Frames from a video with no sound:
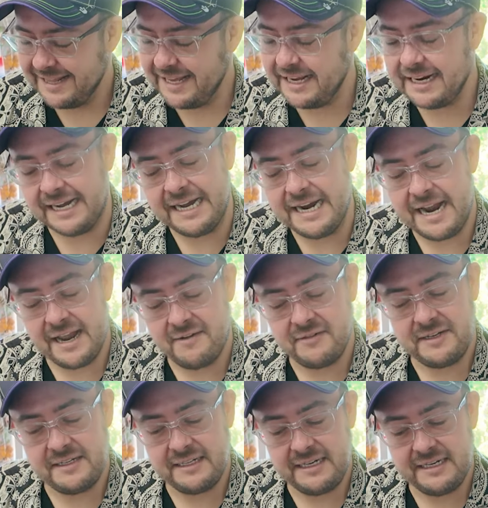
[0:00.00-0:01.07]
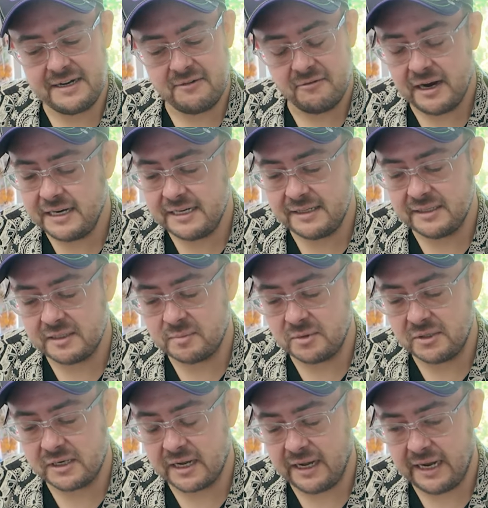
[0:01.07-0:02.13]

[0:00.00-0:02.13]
that I have indeed read this book